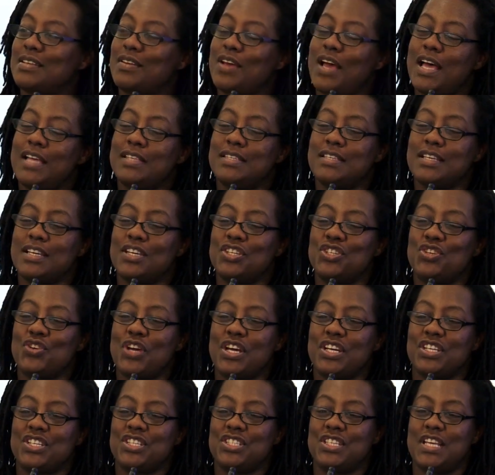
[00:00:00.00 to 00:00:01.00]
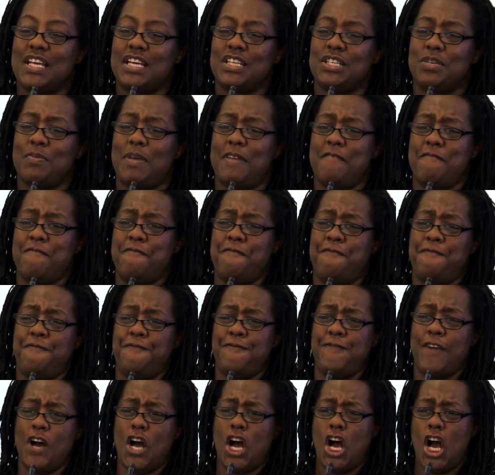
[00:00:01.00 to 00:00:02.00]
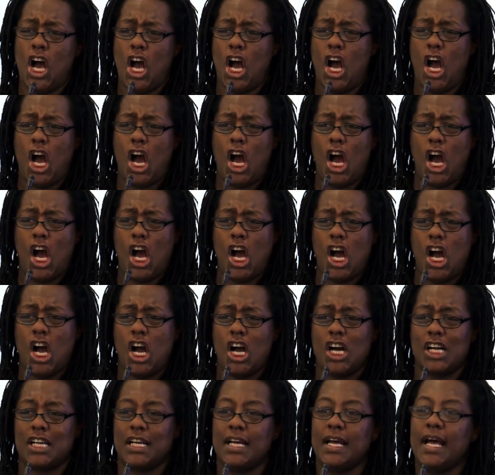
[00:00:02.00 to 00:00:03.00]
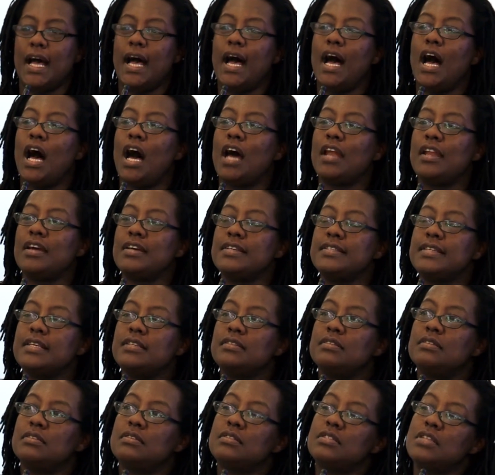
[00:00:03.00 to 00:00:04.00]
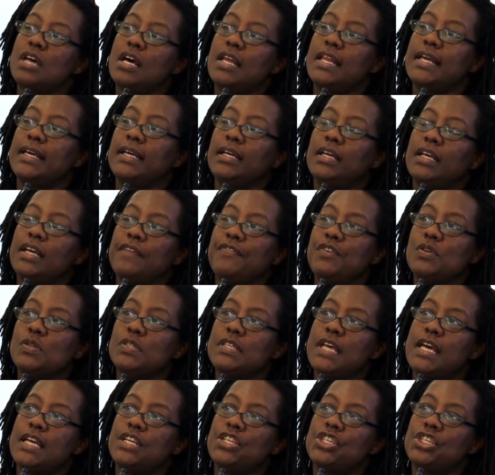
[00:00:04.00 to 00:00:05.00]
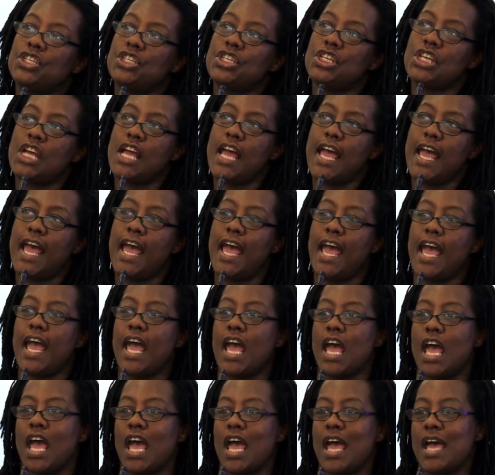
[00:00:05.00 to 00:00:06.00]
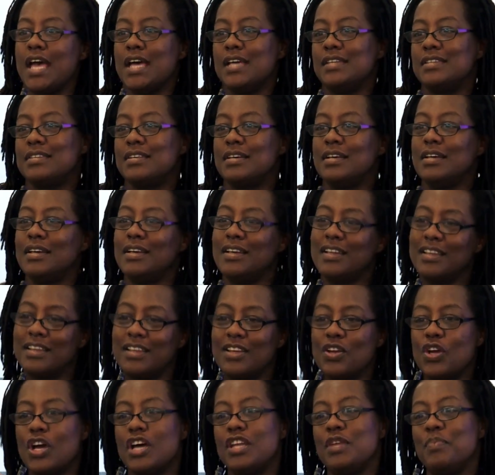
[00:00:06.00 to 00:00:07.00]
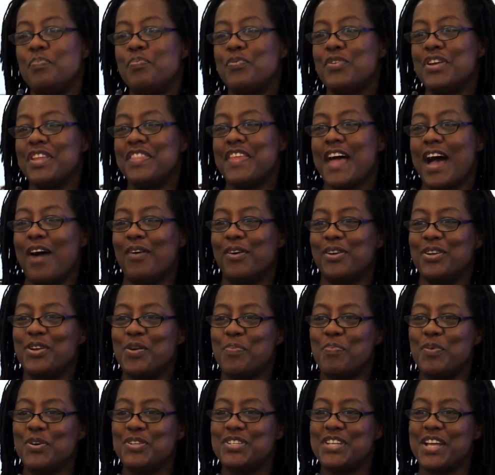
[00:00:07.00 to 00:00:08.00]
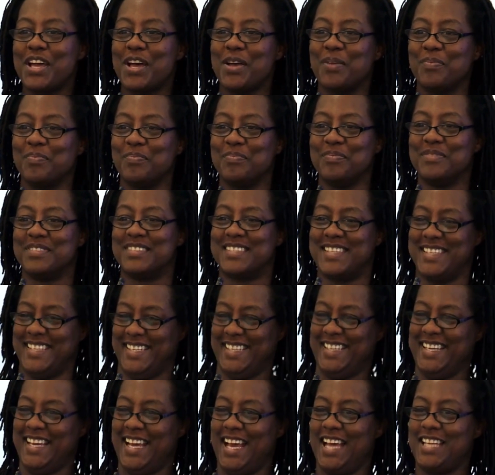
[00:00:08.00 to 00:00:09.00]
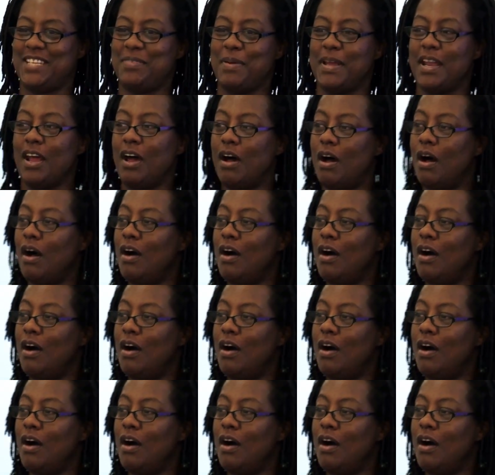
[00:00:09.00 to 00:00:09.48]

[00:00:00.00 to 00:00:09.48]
as the contractions hit, she went, fuck! And I said, darling, if you say shit, you kind of breathe out and your body opens. And she went,